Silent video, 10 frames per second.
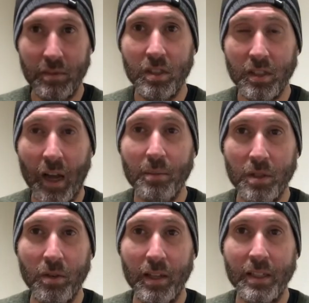stop
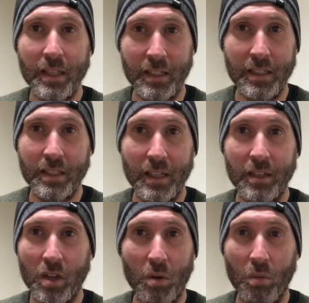doing this and
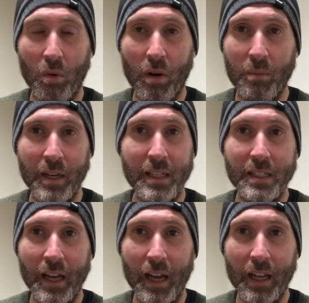sin no more. But he's not